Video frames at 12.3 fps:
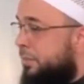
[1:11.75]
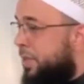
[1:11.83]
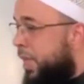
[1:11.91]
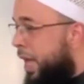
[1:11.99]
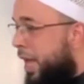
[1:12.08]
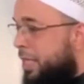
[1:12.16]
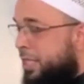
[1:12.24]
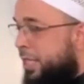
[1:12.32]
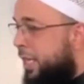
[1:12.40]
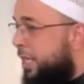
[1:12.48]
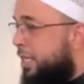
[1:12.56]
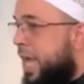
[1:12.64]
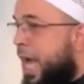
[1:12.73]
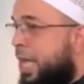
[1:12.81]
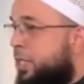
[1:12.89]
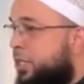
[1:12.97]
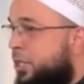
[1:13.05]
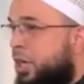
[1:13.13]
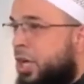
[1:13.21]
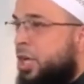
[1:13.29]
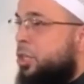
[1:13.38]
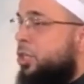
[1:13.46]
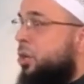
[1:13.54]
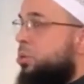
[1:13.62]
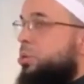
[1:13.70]
the hand sanitizer,
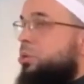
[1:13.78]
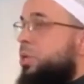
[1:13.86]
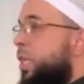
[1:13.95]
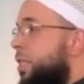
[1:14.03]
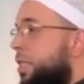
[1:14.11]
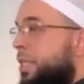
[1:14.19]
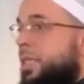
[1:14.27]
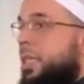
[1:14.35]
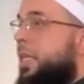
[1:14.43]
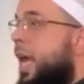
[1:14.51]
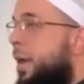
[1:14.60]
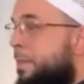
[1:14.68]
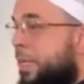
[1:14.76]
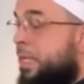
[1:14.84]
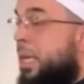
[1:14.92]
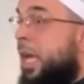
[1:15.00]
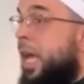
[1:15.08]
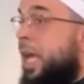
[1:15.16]
social distancing, not mixing,